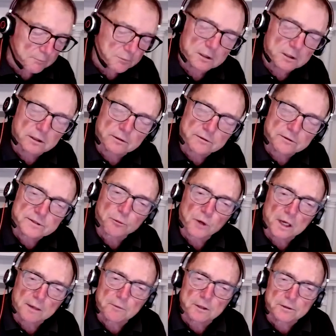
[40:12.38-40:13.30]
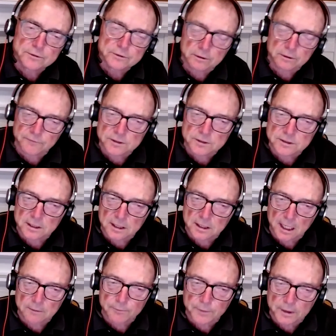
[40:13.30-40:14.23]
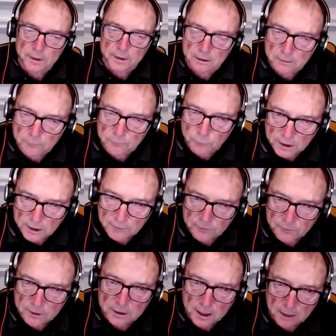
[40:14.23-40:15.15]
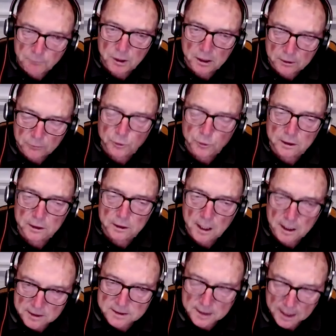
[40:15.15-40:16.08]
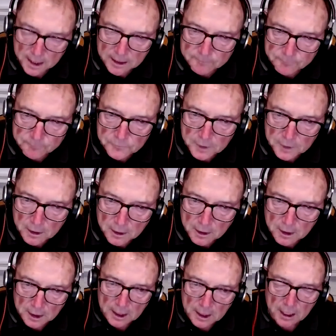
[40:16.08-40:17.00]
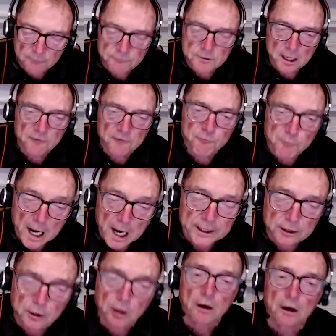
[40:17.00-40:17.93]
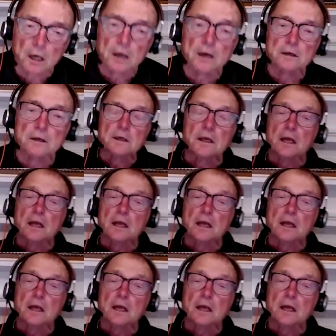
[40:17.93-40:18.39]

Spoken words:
going to use the Waymo service to take me there and whatever. And I'm going to realize that if my car,